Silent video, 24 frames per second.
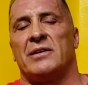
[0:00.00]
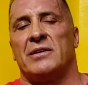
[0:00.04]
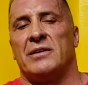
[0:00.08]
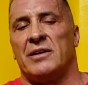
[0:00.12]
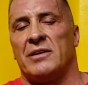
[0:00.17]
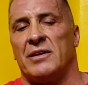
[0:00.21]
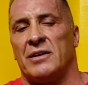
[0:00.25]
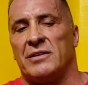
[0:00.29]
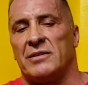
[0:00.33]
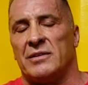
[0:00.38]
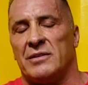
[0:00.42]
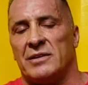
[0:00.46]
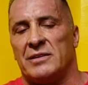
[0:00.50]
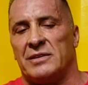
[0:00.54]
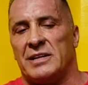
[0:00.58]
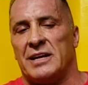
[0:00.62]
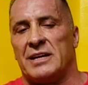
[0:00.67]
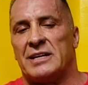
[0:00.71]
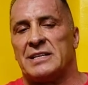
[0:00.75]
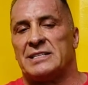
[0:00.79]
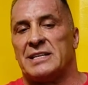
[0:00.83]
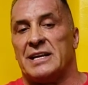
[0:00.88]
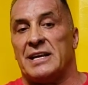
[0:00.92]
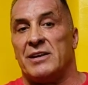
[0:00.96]
you know,
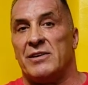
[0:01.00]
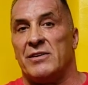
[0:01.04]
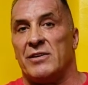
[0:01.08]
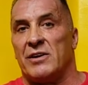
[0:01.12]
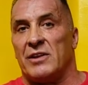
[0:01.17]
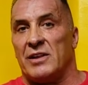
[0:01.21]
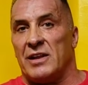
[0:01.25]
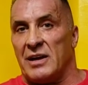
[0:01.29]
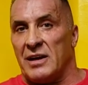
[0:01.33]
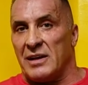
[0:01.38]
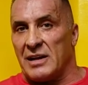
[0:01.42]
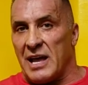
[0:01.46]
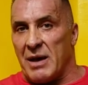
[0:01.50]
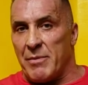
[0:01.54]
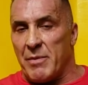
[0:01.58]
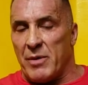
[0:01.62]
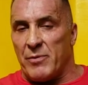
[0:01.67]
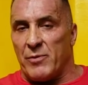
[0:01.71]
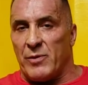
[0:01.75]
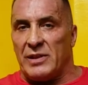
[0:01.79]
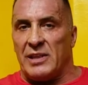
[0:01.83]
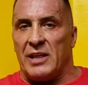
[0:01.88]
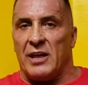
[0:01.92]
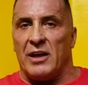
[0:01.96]
things and you're going to come
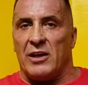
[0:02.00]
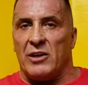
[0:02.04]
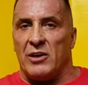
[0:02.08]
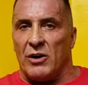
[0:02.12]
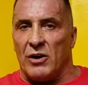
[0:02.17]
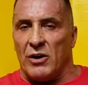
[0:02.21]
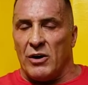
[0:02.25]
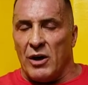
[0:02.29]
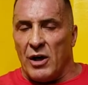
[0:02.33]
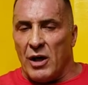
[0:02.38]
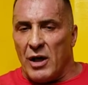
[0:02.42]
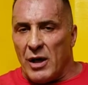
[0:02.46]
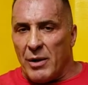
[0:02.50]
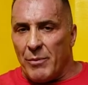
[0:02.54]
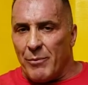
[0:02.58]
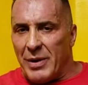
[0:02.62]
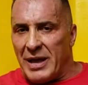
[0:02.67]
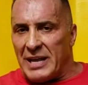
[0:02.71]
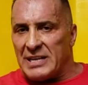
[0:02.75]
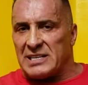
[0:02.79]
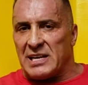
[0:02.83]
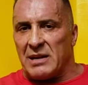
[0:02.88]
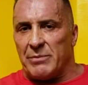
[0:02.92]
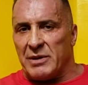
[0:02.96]
up with your
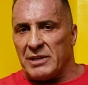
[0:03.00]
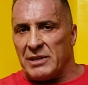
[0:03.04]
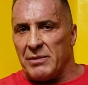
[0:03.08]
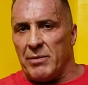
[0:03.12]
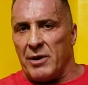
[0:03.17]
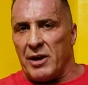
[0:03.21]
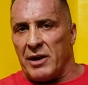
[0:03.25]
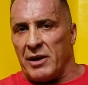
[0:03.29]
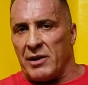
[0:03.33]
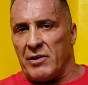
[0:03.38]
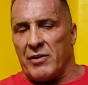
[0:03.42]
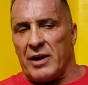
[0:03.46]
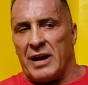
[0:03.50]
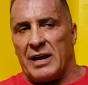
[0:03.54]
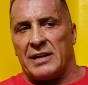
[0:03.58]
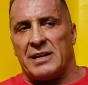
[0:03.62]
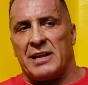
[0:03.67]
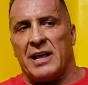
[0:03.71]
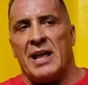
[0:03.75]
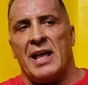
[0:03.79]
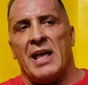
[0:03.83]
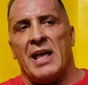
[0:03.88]
basal metabolic rate.